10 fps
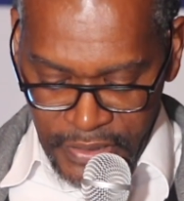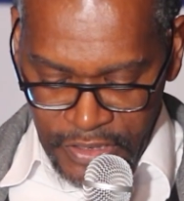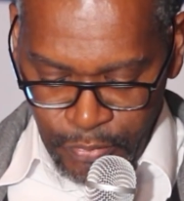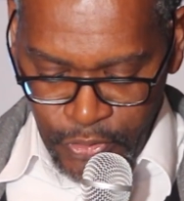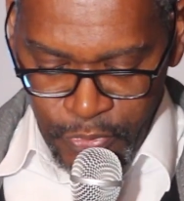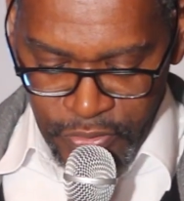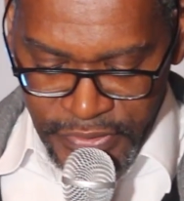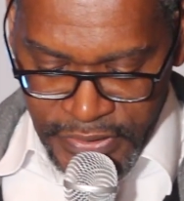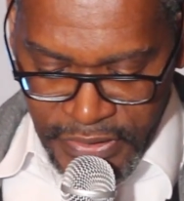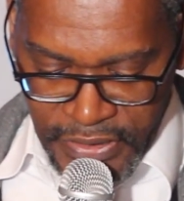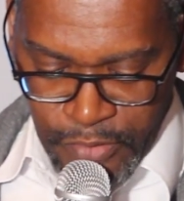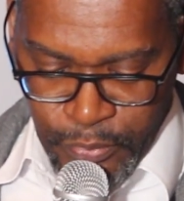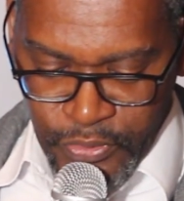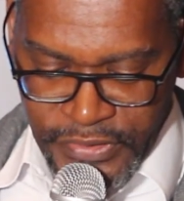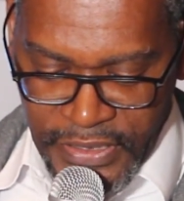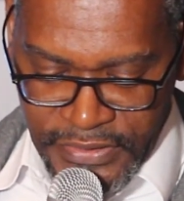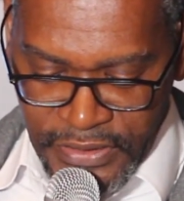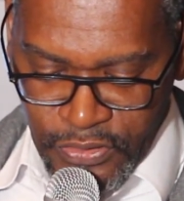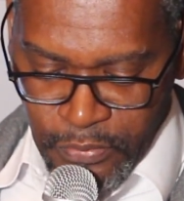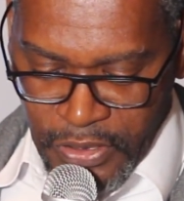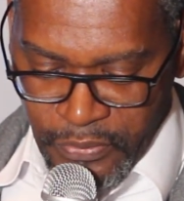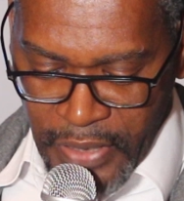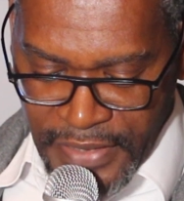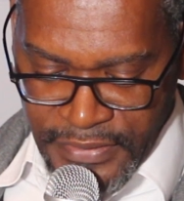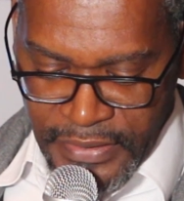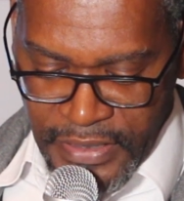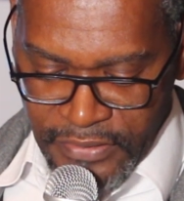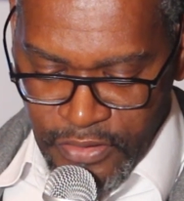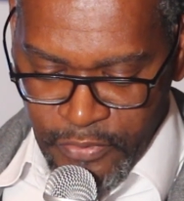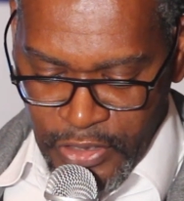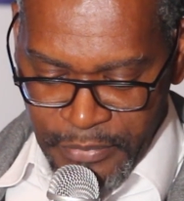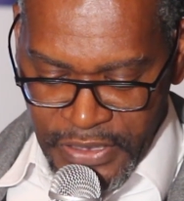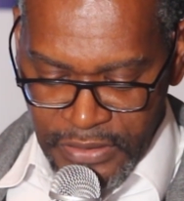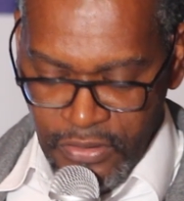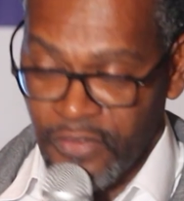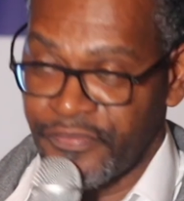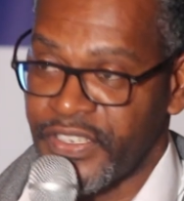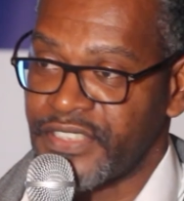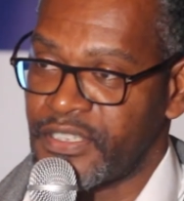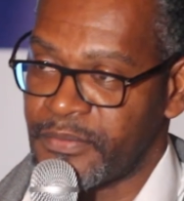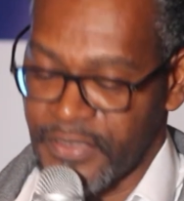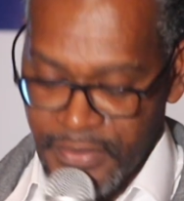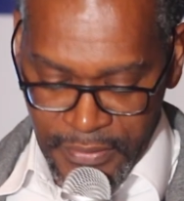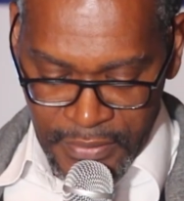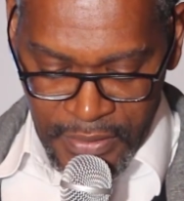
in promoting and protecting human rights and the well-being of victims.